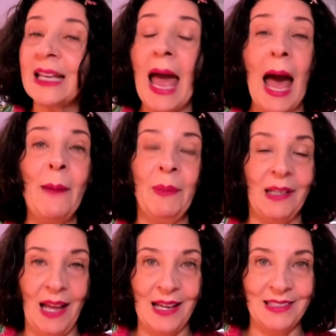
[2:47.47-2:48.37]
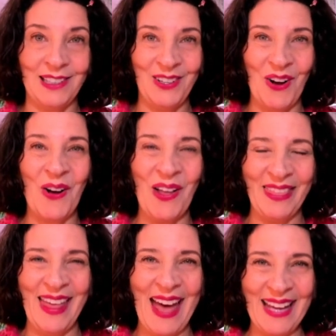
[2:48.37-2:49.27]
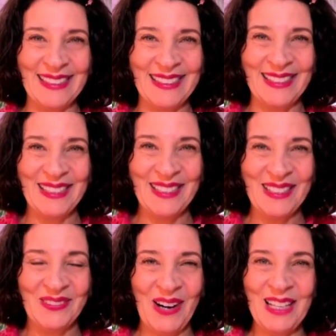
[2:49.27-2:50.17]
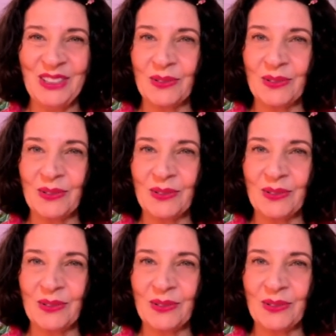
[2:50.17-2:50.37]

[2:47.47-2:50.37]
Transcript: capitalizing on that, right?